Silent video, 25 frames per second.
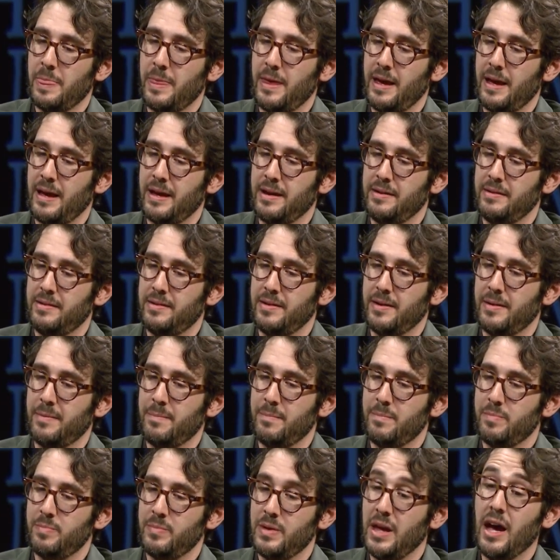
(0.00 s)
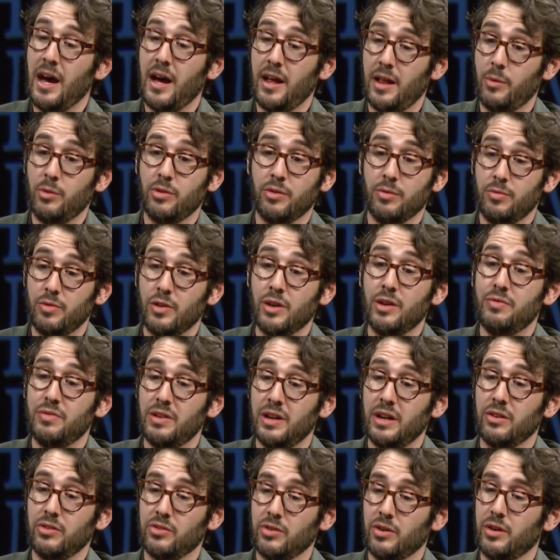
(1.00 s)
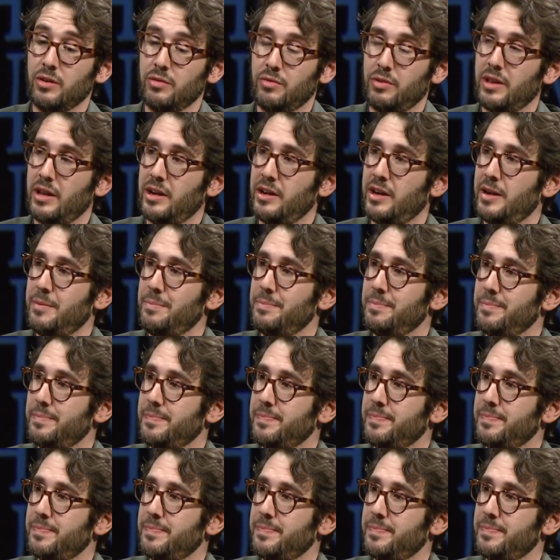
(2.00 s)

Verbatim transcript: And um, yeah, that was a very fitting song for that night